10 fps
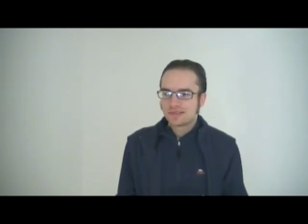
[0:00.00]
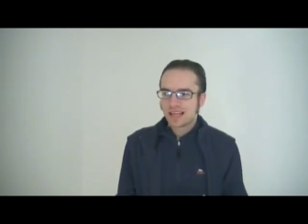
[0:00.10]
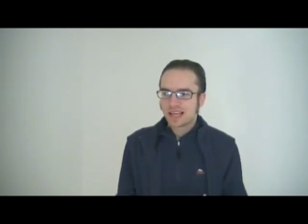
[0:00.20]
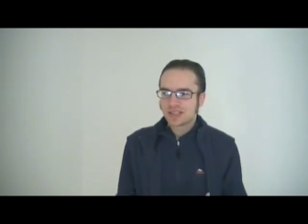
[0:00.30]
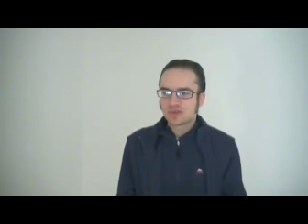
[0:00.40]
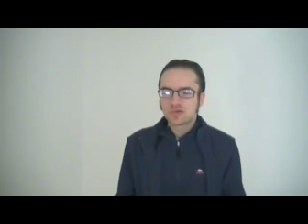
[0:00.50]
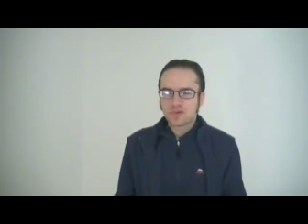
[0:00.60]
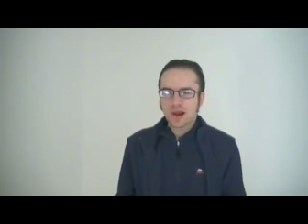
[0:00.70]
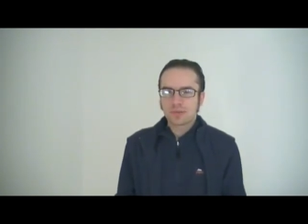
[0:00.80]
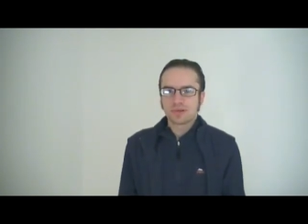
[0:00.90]
an
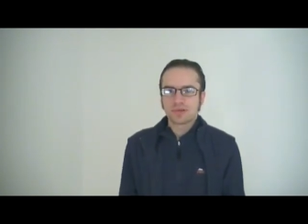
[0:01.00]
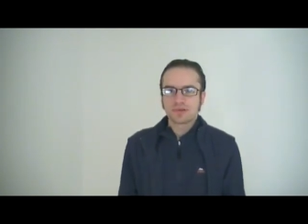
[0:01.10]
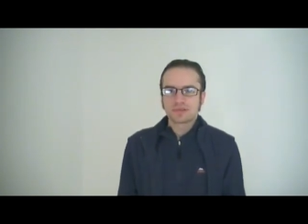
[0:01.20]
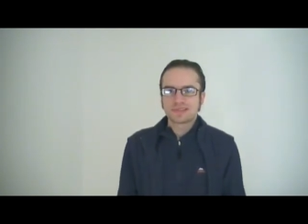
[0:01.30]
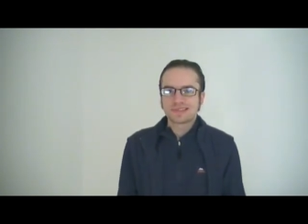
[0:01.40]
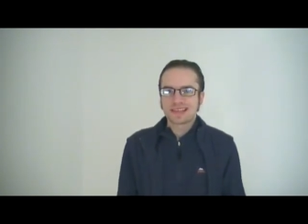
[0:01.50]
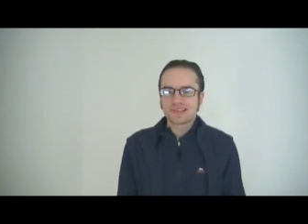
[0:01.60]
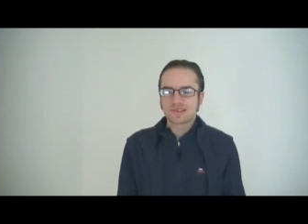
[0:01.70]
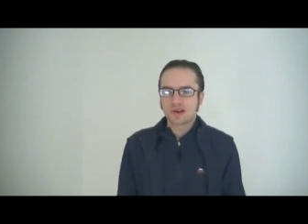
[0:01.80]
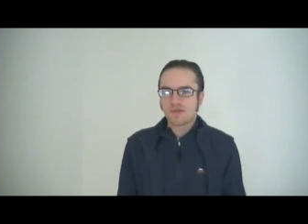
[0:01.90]
incredible
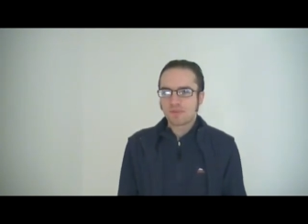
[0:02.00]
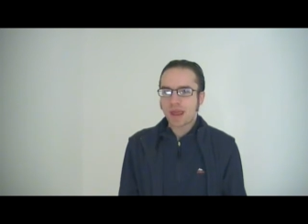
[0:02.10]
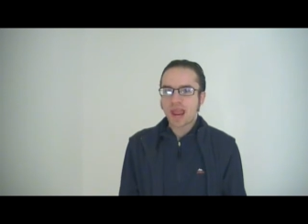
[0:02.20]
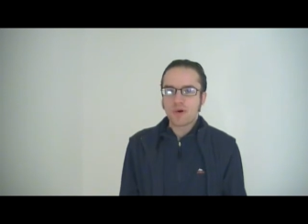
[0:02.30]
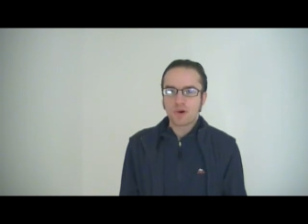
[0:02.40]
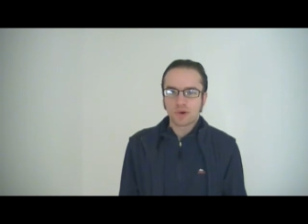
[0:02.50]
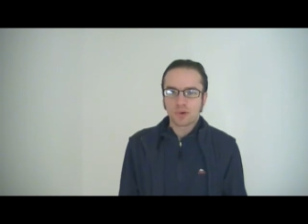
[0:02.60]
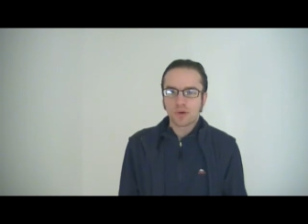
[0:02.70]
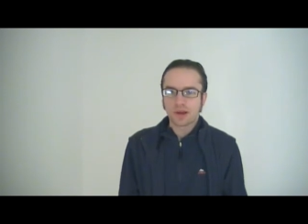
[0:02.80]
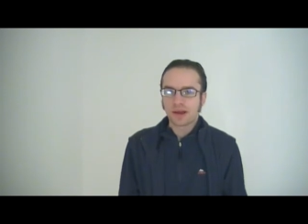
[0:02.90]
sense of
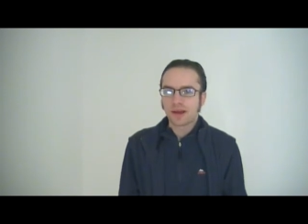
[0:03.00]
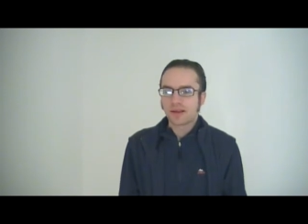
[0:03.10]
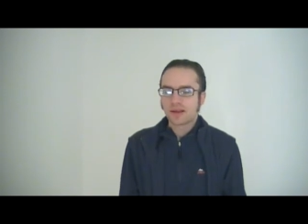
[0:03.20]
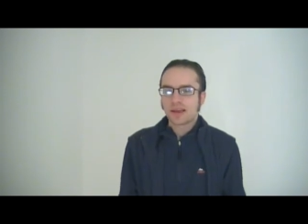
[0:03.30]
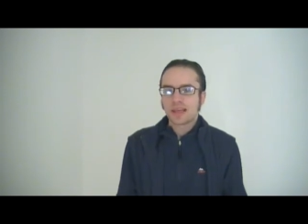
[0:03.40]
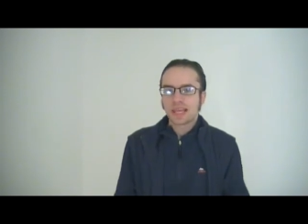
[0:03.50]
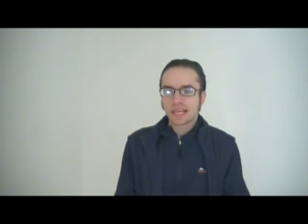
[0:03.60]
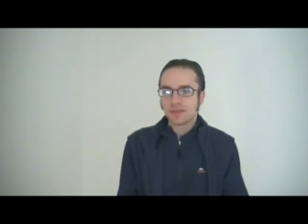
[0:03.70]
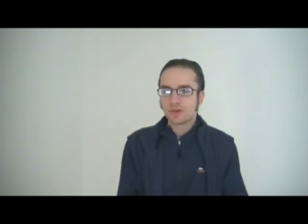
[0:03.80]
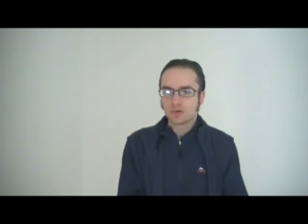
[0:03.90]
paranoia
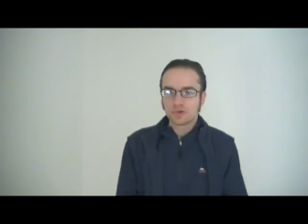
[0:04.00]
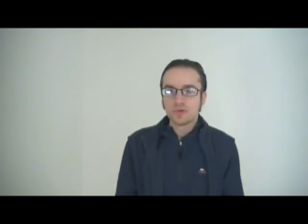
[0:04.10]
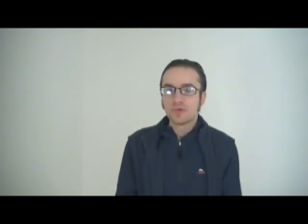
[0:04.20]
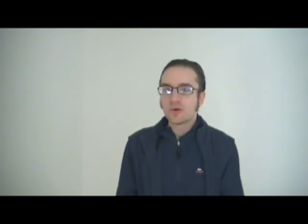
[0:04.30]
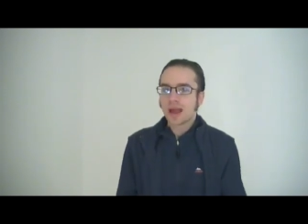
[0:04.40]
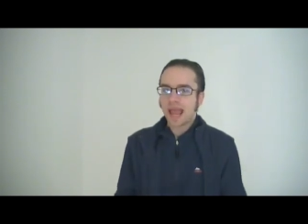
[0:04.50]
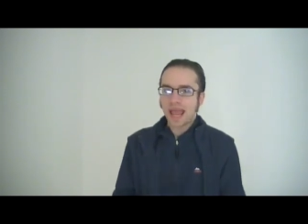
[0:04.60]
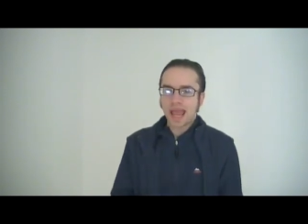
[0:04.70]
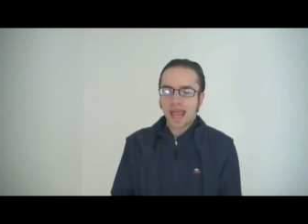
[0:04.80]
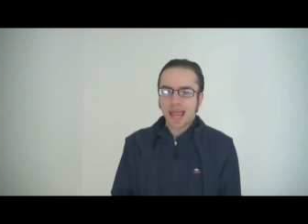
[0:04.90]
in the crew
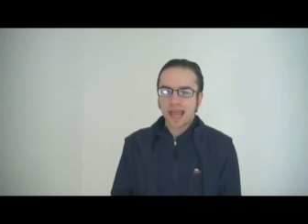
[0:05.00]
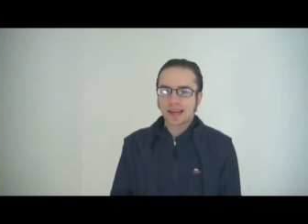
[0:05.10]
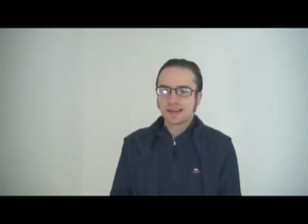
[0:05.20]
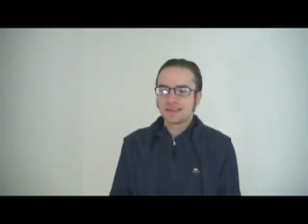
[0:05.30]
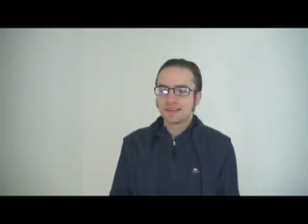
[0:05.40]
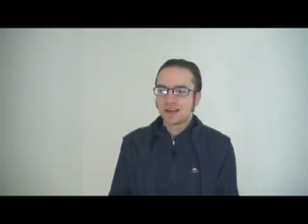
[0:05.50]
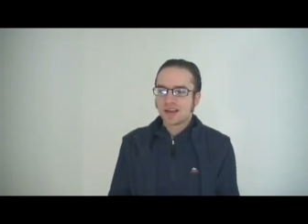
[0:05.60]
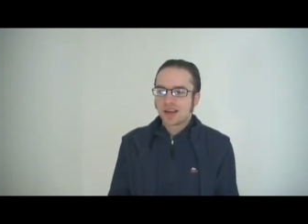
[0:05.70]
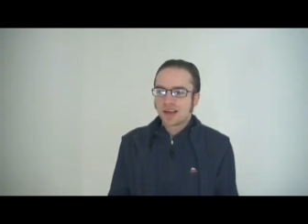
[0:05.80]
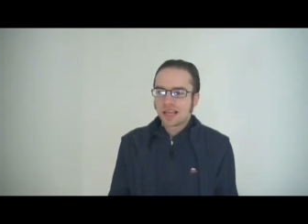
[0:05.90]
and
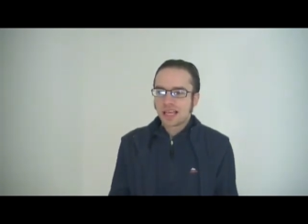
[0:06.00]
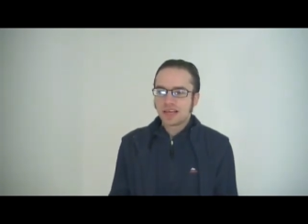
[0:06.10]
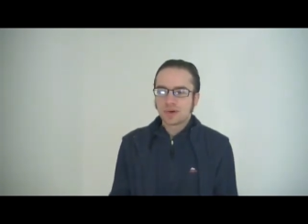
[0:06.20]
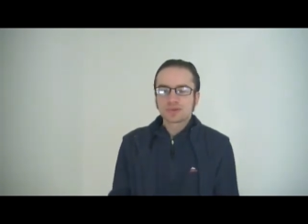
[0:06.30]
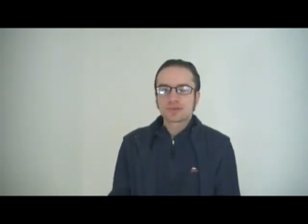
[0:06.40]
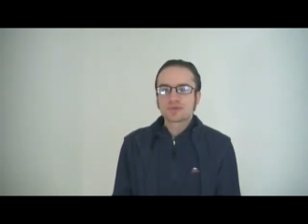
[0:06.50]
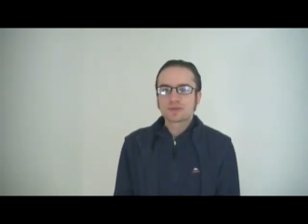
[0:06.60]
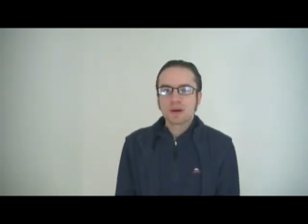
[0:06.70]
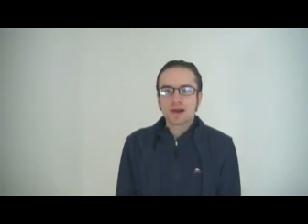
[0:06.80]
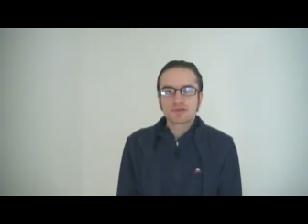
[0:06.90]
it also
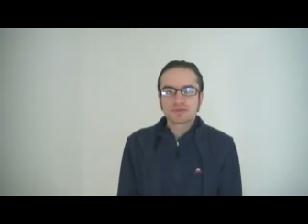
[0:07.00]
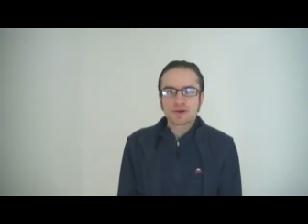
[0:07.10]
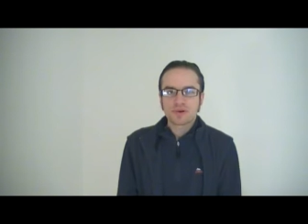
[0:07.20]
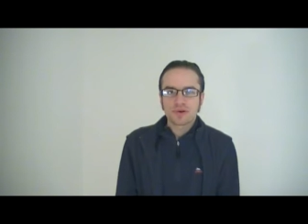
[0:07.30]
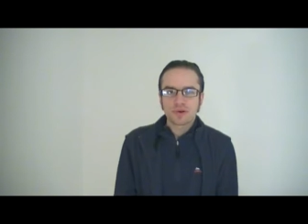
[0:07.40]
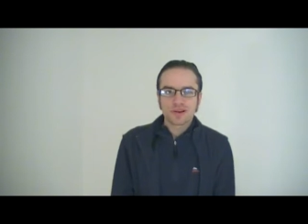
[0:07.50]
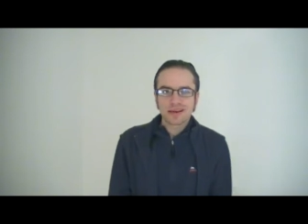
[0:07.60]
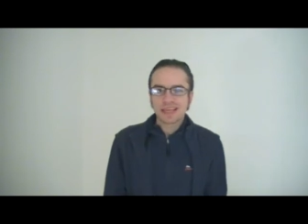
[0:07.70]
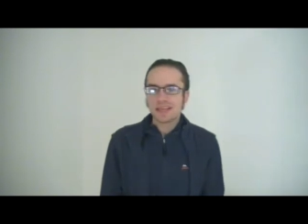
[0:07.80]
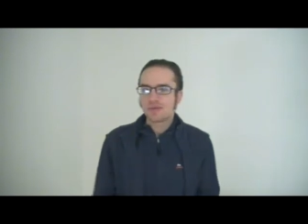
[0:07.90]
inspires
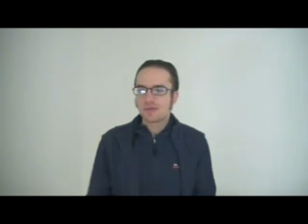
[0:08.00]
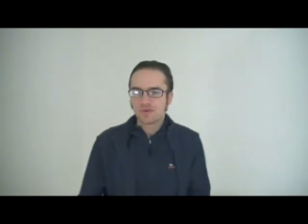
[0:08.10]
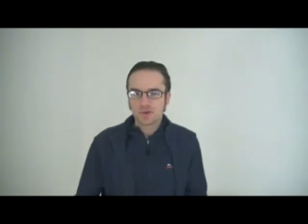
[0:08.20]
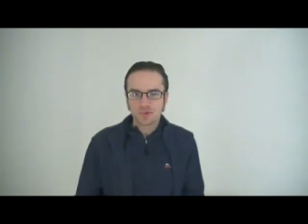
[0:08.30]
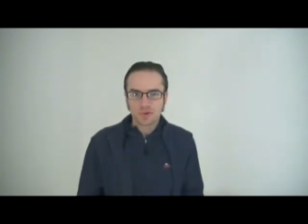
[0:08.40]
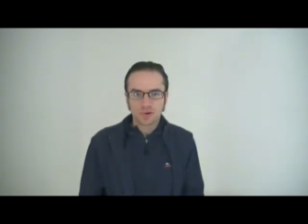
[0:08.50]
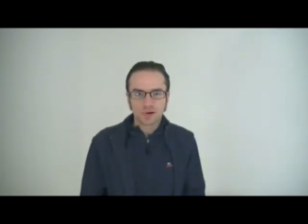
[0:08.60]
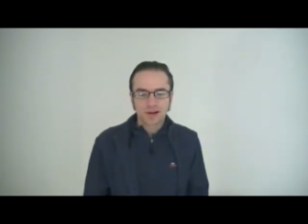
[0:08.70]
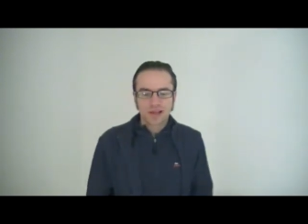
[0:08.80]
paranoia in the viewer.